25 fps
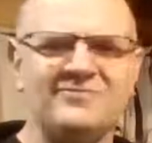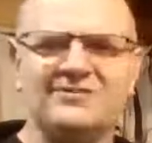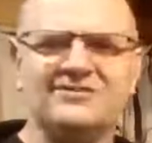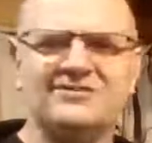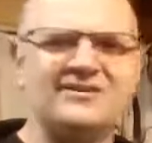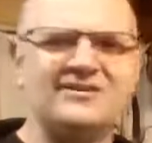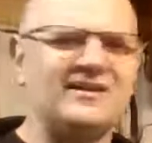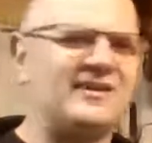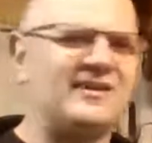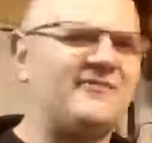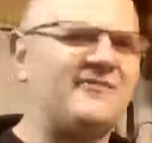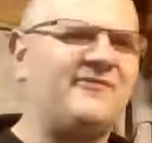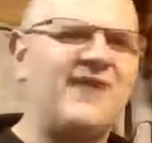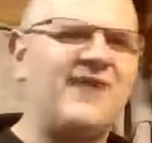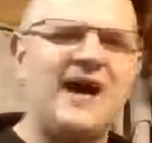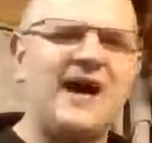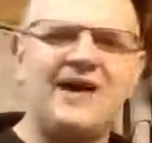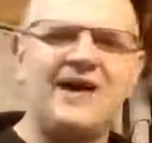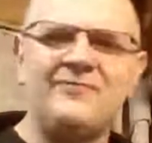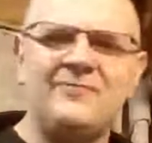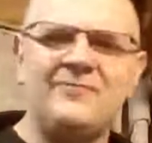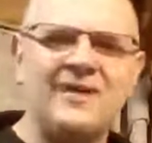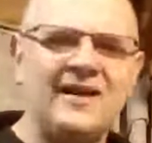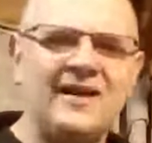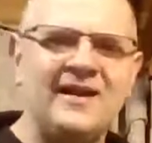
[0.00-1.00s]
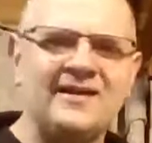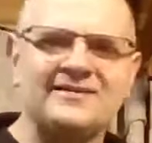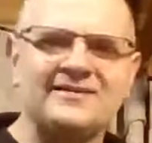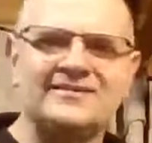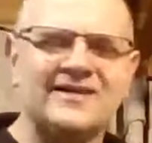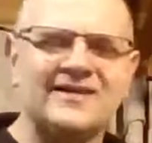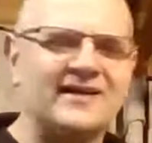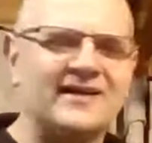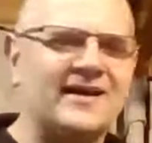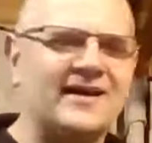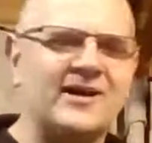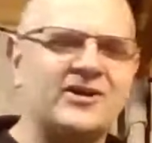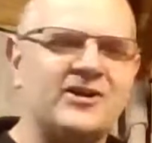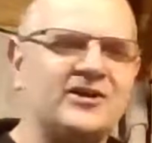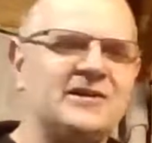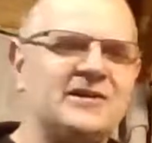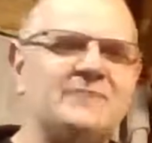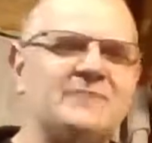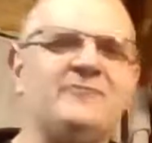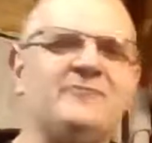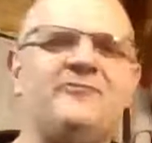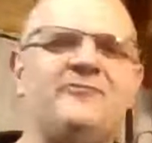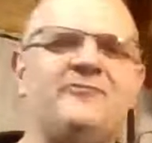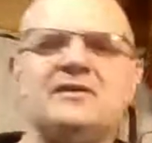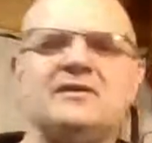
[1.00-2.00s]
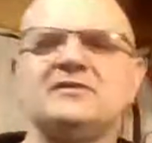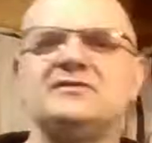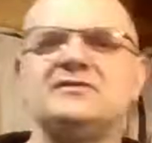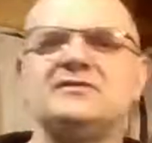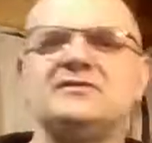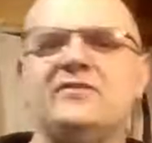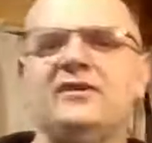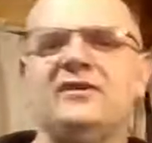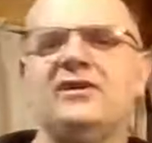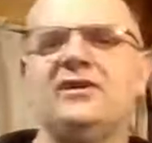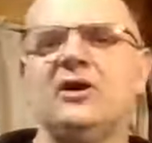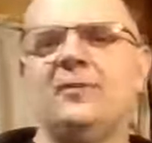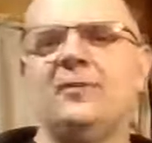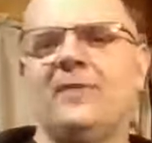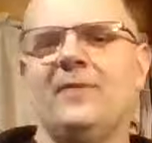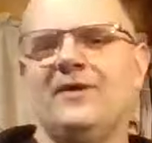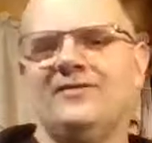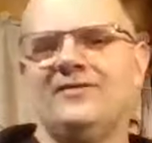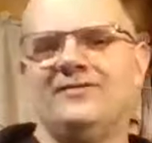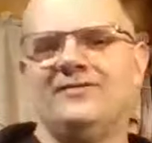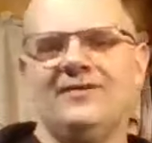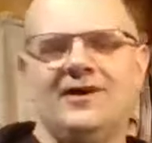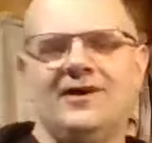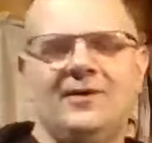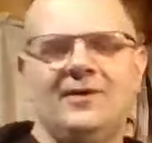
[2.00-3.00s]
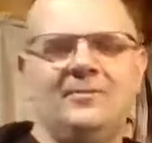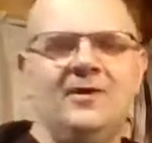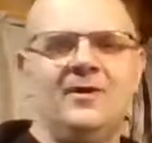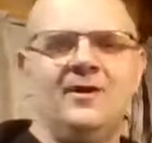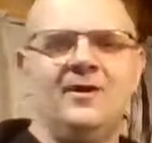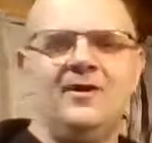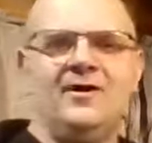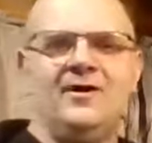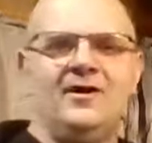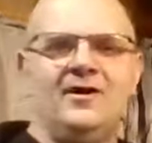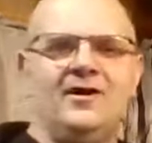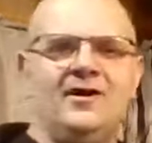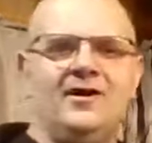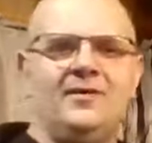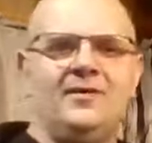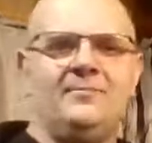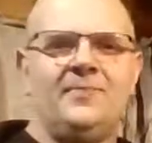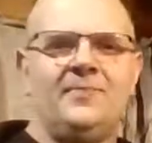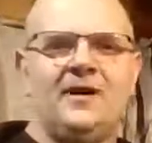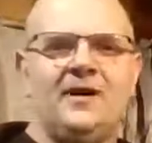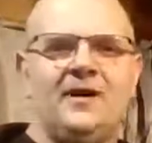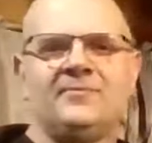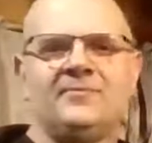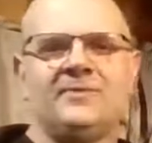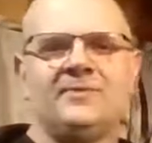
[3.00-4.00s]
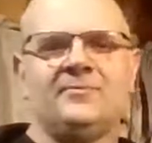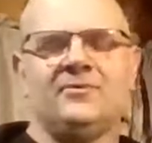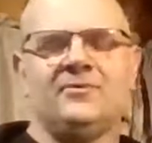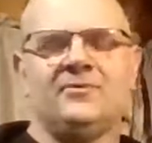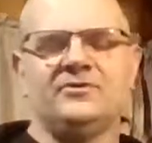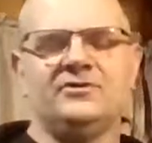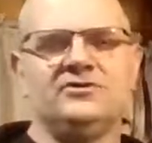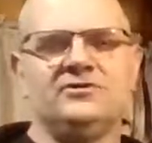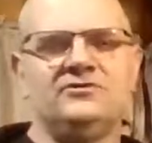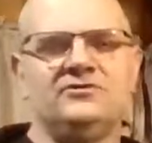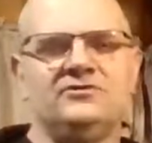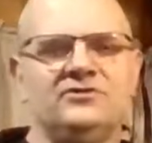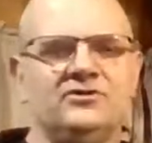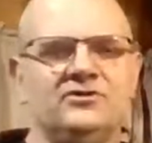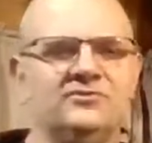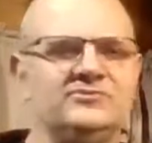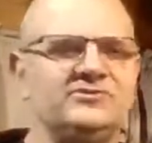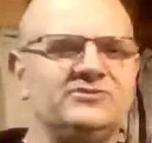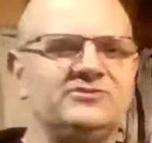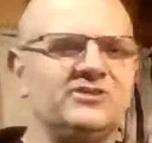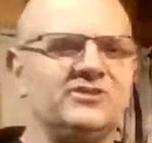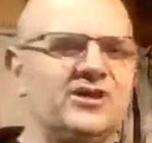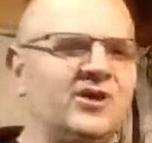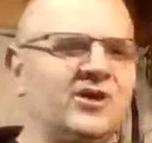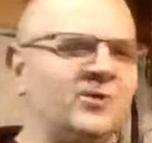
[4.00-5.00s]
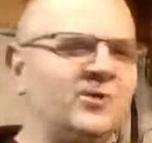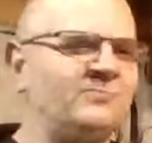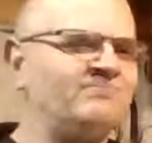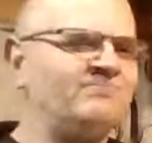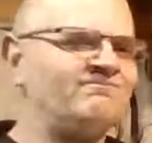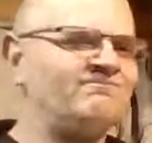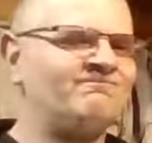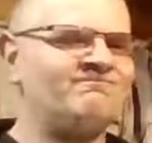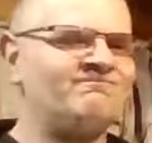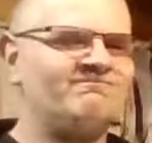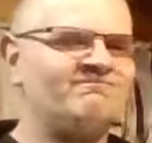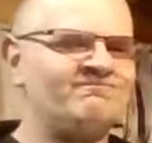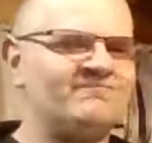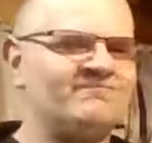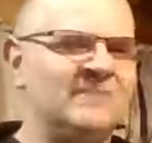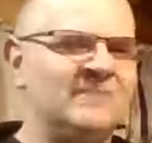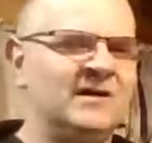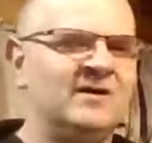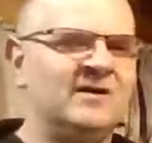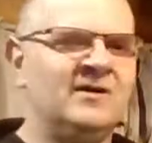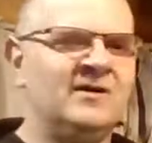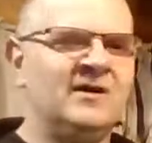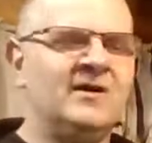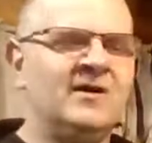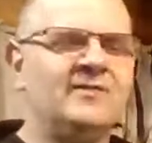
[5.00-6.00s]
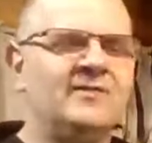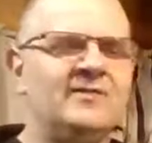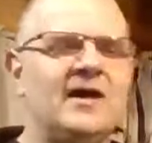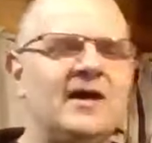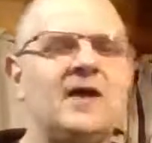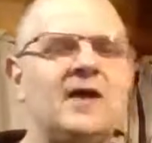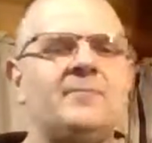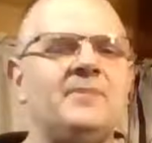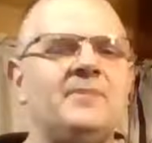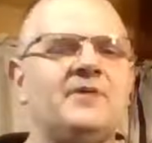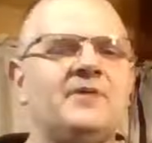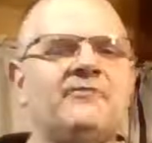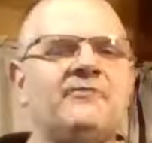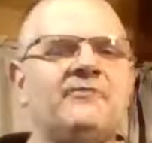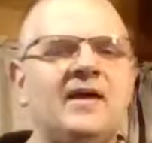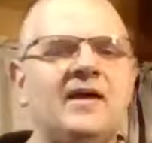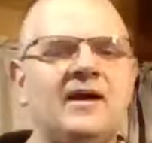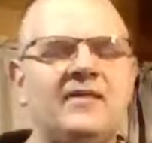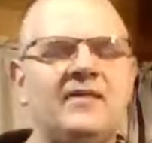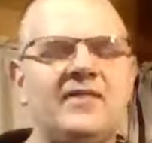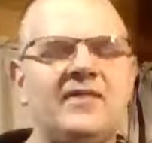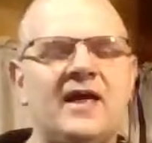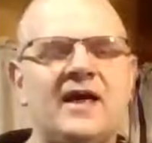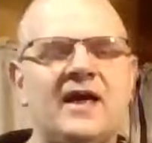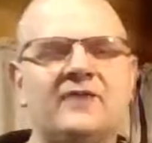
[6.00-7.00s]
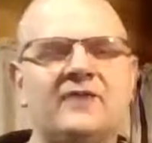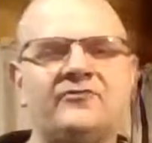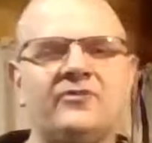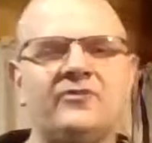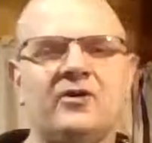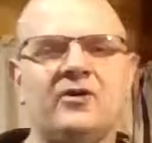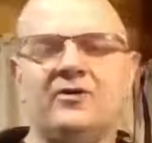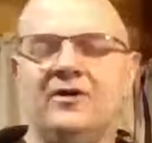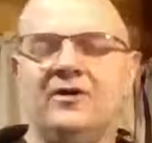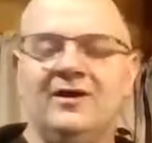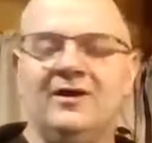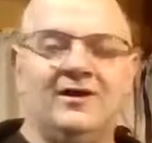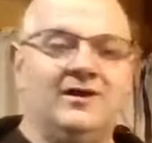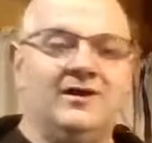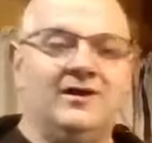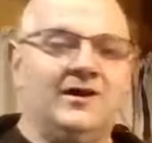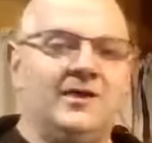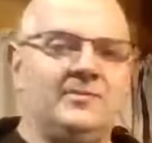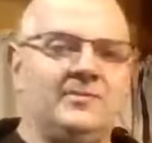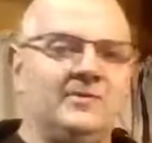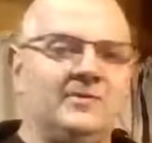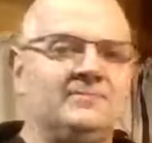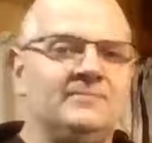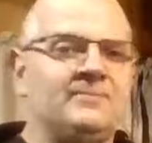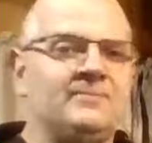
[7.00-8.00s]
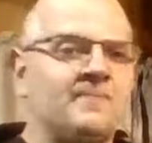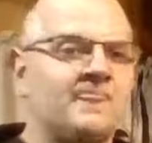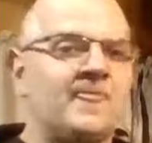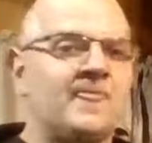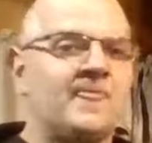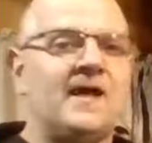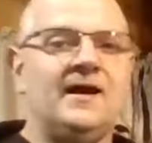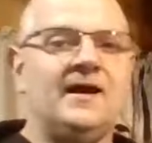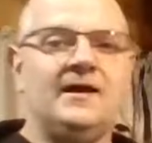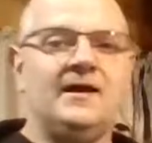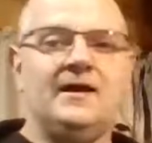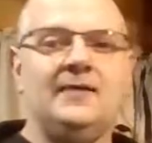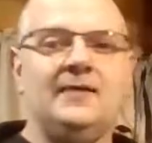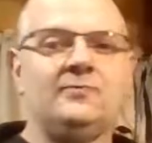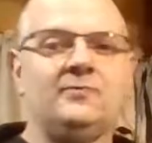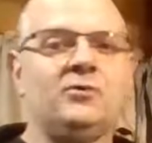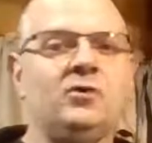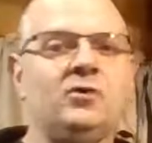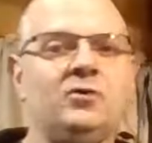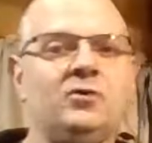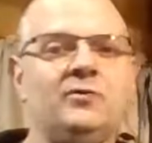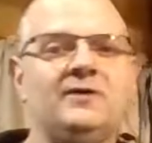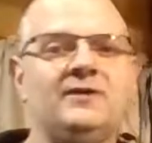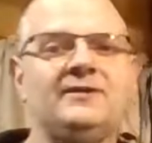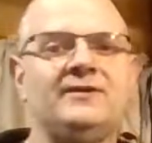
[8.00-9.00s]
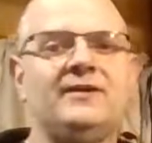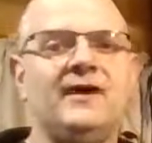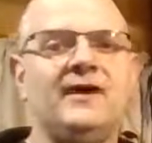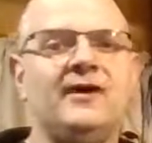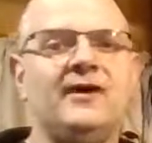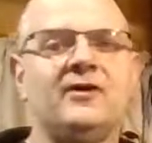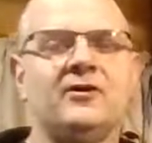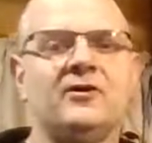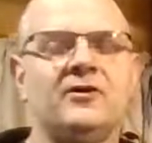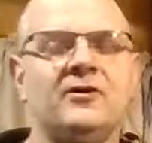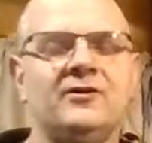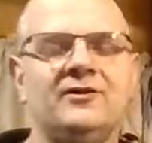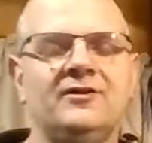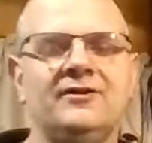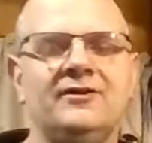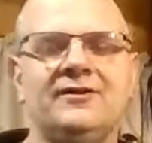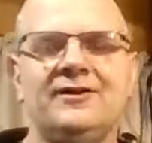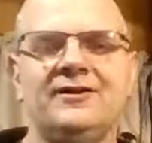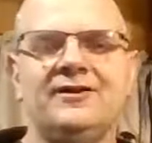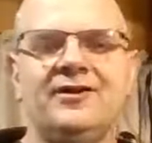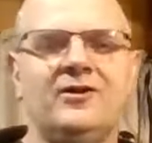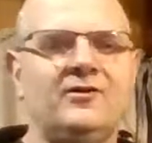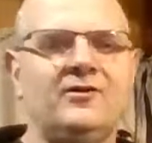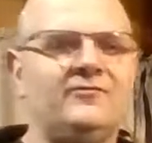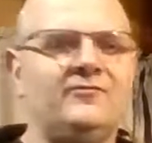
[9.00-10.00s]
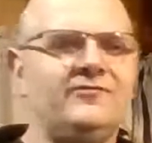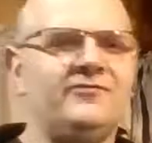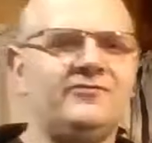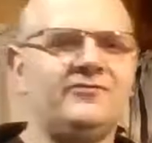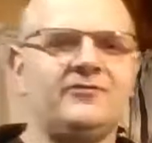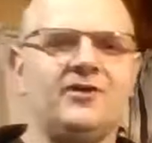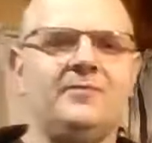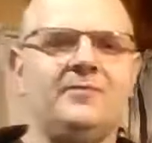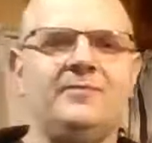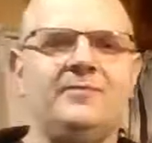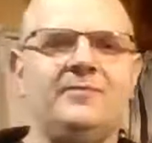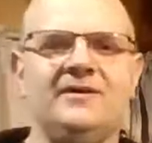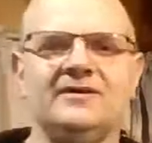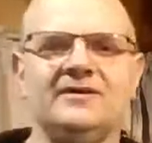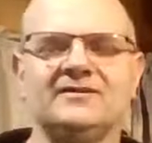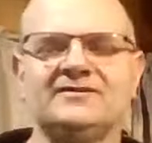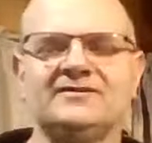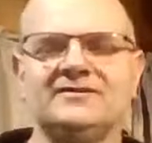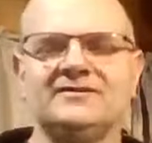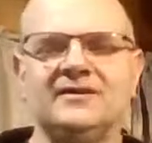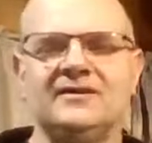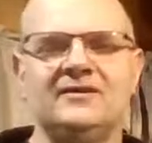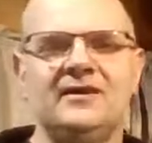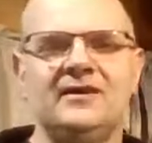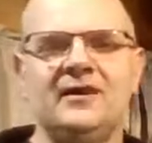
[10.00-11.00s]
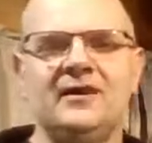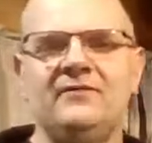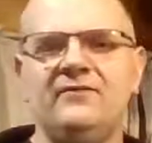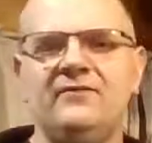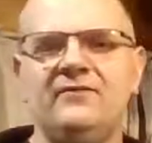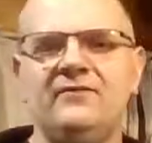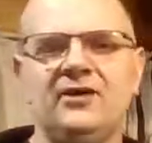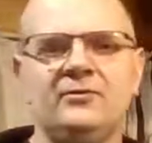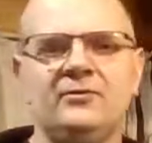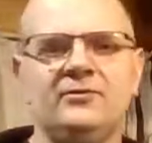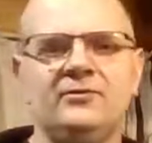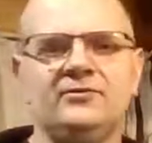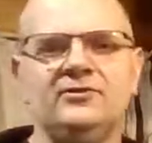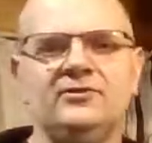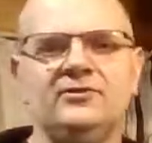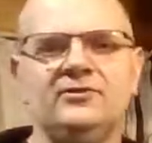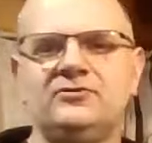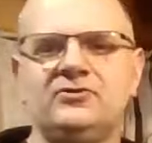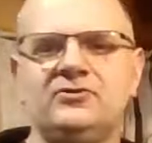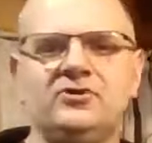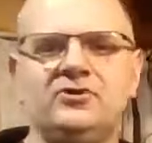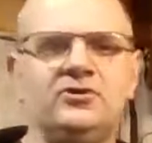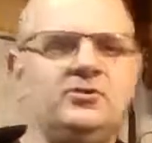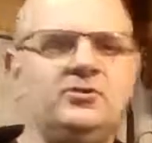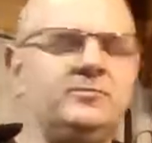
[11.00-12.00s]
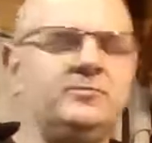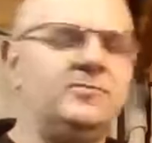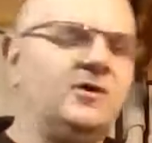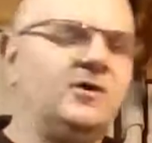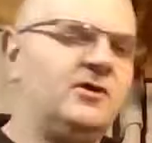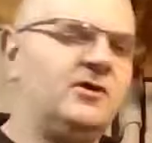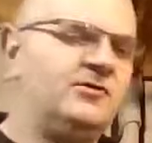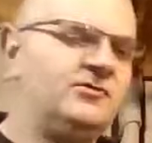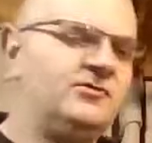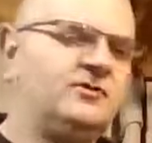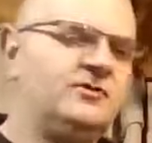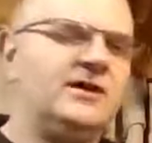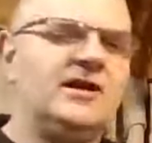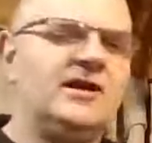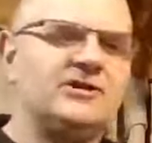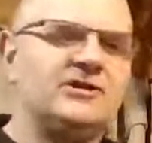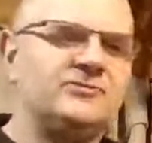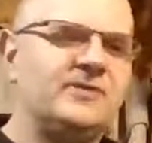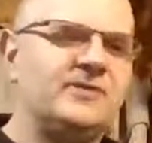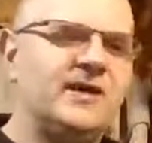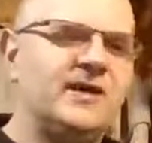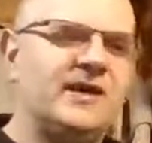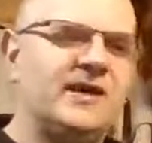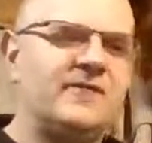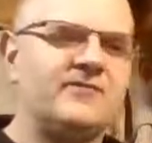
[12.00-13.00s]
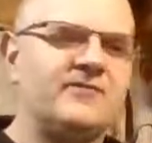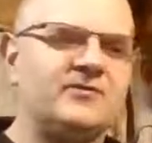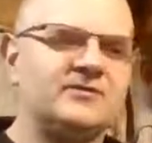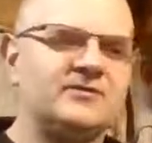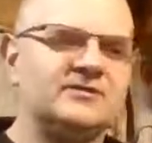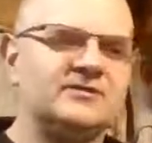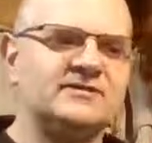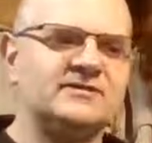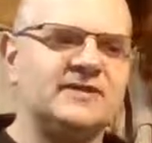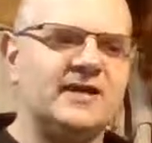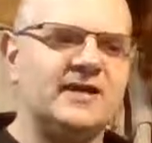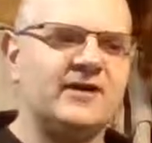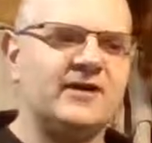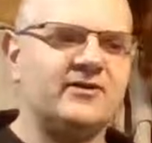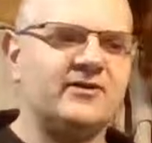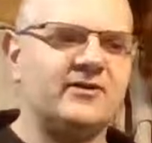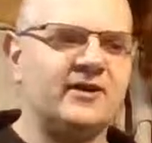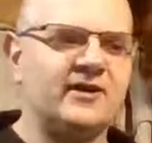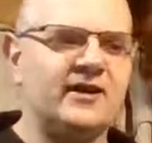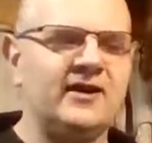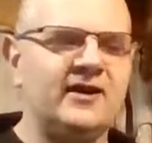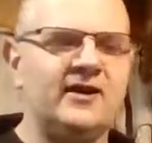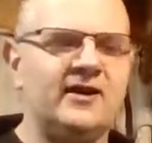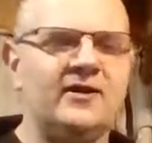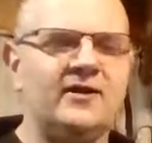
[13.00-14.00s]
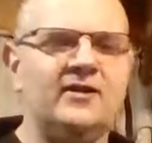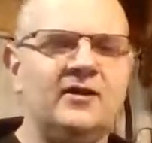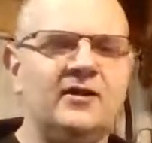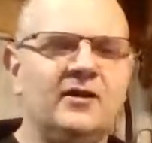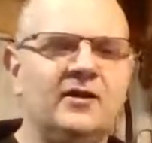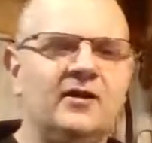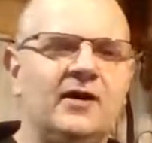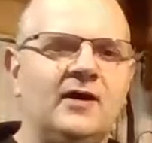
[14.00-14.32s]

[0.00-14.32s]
is that like five minutes? Like I couldn't even finish the video by the time it popped up on YouTube. So not a big fan of that. So I mean, hey, I'm cool with a day early, you know, if it's gonna be a Sunday video on YouTube, you guys would have it on Saturday.